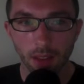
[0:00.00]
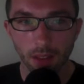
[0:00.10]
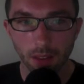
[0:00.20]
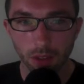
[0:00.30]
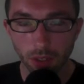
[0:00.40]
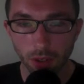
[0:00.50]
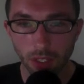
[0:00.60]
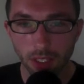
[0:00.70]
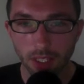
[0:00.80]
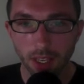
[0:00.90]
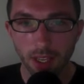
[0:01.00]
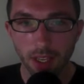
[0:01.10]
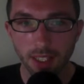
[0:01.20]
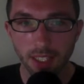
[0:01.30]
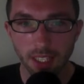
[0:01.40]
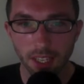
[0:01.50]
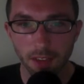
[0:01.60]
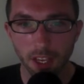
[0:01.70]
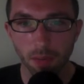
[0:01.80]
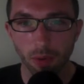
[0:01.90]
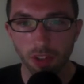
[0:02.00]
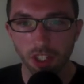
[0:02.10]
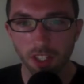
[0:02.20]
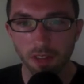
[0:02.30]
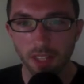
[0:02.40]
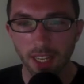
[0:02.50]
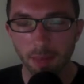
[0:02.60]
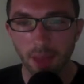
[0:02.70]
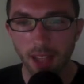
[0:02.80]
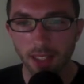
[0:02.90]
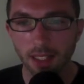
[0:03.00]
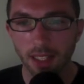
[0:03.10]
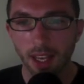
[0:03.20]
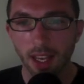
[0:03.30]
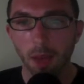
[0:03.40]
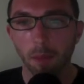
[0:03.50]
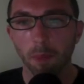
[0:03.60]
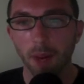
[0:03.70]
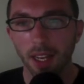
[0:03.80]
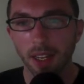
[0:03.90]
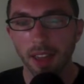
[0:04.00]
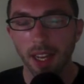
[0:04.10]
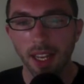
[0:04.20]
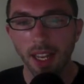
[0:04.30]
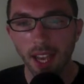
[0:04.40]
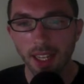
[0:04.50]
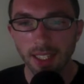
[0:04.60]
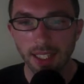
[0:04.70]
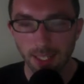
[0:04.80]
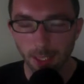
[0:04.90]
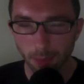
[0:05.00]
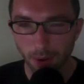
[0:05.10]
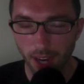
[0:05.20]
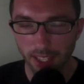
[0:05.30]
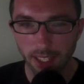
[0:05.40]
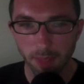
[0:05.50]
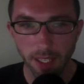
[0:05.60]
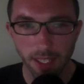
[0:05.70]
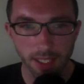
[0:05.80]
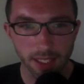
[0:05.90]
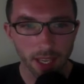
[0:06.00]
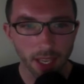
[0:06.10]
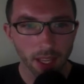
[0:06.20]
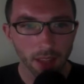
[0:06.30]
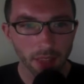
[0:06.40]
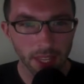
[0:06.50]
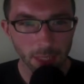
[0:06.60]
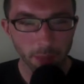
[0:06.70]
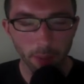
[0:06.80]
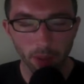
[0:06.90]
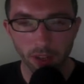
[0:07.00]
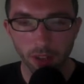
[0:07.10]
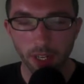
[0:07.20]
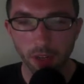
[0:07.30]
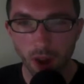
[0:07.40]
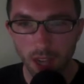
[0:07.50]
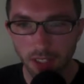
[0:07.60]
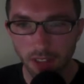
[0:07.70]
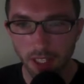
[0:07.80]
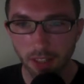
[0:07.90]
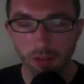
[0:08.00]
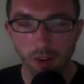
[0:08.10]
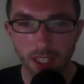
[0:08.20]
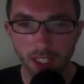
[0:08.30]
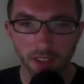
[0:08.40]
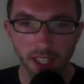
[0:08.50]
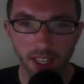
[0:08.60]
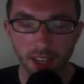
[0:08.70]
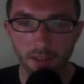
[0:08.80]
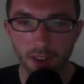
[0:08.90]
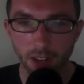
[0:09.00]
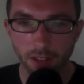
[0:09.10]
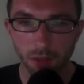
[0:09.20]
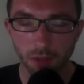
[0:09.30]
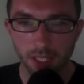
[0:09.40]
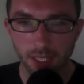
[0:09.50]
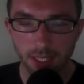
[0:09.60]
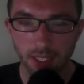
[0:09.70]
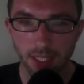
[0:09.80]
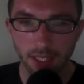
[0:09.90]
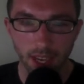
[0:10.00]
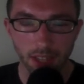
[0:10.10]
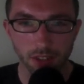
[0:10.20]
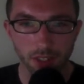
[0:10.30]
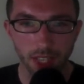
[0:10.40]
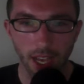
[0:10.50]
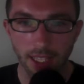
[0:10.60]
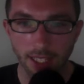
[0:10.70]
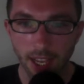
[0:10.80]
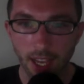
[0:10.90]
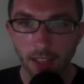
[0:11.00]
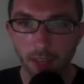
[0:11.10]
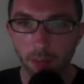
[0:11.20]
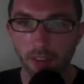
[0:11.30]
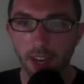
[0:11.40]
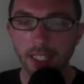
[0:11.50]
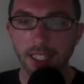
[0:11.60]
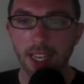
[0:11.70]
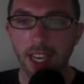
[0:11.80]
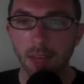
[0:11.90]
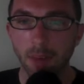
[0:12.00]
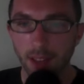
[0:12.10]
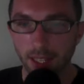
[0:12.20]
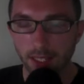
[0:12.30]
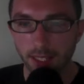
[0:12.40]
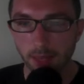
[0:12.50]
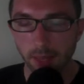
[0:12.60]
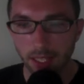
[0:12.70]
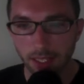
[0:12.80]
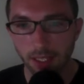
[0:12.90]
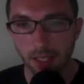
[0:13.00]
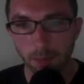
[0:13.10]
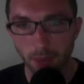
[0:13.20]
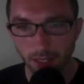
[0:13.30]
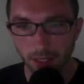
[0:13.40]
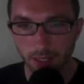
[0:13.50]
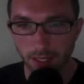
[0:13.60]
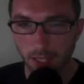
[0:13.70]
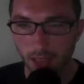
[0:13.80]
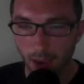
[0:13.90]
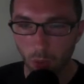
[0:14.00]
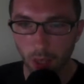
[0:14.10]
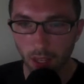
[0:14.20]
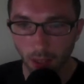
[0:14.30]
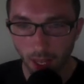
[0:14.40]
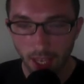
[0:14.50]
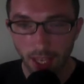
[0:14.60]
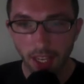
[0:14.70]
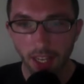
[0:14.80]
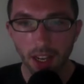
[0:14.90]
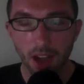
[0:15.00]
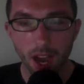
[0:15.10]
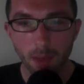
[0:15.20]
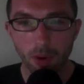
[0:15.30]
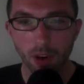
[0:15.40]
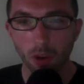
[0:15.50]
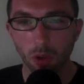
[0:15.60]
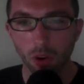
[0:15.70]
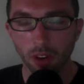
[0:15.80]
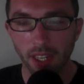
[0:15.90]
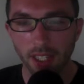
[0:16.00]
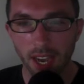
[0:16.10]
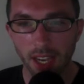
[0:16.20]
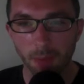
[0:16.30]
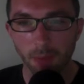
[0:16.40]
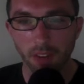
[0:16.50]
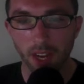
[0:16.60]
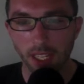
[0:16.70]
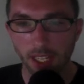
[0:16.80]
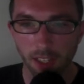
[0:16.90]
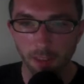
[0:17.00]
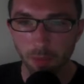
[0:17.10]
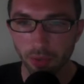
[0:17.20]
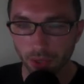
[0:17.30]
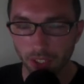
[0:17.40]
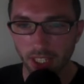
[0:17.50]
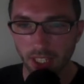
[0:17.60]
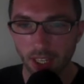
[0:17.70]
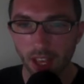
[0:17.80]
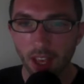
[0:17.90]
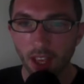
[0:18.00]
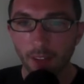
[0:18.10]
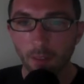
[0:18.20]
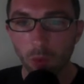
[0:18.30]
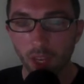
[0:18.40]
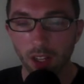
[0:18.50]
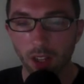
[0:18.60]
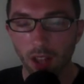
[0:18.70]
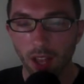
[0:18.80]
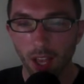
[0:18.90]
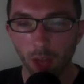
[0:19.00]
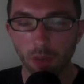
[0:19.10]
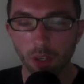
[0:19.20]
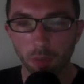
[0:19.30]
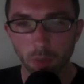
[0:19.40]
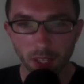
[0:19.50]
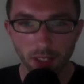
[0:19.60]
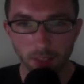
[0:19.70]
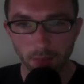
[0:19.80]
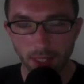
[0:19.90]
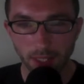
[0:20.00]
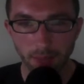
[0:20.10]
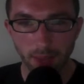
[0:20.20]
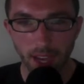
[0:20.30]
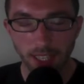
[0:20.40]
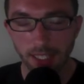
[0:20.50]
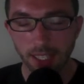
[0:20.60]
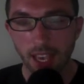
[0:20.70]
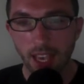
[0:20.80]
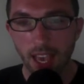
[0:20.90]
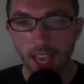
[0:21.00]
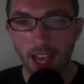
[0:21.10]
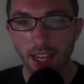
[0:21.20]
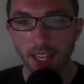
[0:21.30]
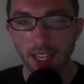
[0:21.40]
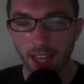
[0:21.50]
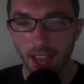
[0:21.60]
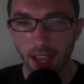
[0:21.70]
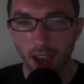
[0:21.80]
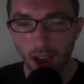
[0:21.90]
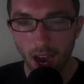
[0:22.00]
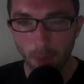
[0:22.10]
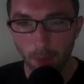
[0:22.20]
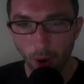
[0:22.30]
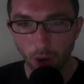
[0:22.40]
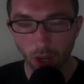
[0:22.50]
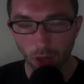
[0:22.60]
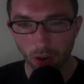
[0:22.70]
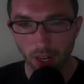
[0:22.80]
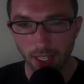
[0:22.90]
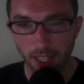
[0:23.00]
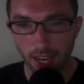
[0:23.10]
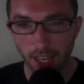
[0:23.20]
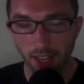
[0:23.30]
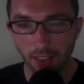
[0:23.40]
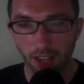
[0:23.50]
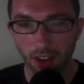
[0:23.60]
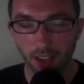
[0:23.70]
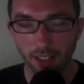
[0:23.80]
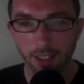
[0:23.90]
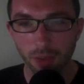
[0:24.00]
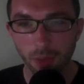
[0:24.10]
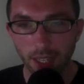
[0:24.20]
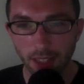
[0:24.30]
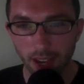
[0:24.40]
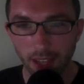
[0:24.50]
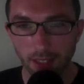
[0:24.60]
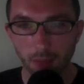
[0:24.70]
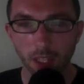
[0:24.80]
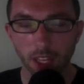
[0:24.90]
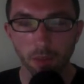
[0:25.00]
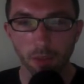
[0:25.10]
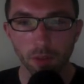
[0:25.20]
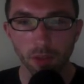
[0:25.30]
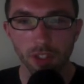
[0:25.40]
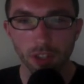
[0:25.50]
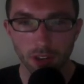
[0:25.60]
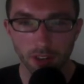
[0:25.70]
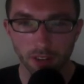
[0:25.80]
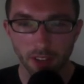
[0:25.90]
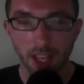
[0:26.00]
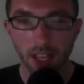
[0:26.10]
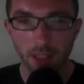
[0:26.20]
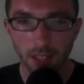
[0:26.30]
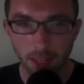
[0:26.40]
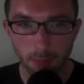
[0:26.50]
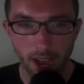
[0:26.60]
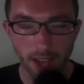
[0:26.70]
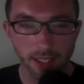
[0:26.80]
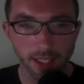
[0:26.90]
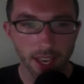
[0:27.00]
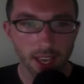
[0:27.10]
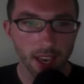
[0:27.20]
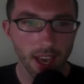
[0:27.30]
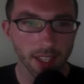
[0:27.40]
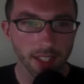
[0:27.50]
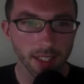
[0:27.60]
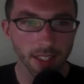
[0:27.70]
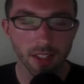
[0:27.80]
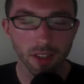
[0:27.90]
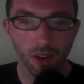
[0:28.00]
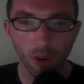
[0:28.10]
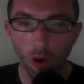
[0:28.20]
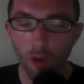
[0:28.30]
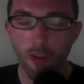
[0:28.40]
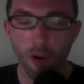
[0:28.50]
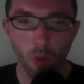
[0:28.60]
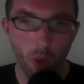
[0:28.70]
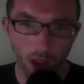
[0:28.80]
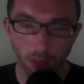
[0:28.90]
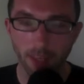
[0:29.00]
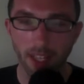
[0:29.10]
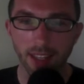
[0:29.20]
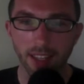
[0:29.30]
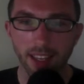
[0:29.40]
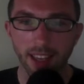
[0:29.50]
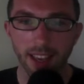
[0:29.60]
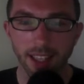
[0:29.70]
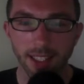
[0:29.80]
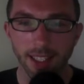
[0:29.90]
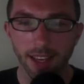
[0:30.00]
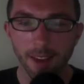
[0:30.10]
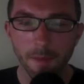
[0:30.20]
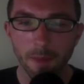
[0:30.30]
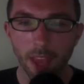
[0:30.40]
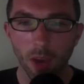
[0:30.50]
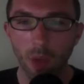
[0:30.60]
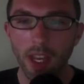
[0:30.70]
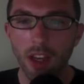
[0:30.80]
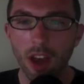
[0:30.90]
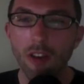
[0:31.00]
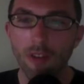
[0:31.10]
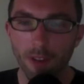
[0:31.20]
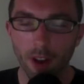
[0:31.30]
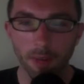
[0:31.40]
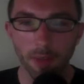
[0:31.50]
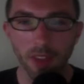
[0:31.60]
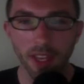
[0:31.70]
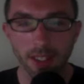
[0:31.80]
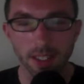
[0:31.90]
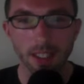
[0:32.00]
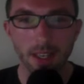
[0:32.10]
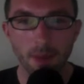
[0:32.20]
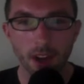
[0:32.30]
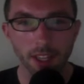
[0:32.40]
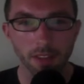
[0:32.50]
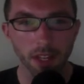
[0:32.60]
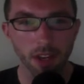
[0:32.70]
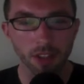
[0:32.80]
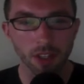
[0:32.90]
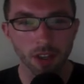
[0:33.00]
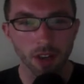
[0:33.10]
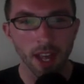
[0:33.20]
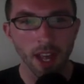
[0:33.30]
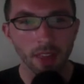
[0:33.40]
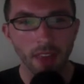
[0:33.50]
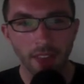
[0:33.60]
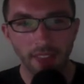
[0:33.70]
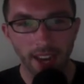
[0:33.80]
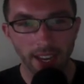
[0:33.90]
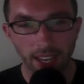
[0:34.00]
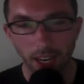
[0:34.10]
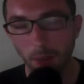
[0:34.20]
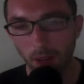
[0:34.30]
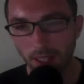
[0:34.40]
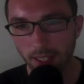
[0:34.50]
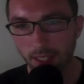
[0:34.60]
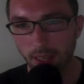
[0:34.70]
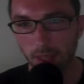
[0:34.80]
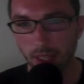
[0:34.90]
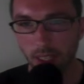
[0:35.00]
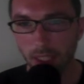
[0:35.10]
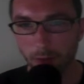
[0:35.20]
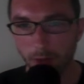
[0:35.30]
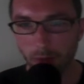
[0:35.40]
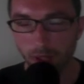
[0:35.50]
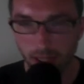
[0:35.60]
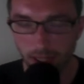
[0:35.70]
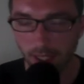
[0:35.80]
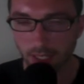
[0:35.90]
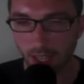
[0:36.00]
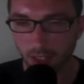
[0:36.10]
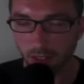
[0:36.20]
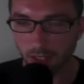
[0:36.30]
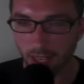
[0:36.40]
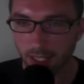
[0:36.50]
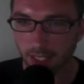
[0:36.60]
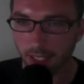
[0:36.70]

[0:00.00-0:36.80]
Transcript: lose a significant portion of lean mass. But then again, it's not surprising because these people are doing CrossFit. CrossFit involves resistance exercise that provides an anabolic stimulus to the muscles that will, in a hypercaloric diet, providing enough protein will help you build muscle mass. And in a hypocaloric diet that causes weight loss will help you preserve lean mass. And it's overwhelmingly the case that we know from the existing body of literature that that anabolic stimulus from resistance exercise is the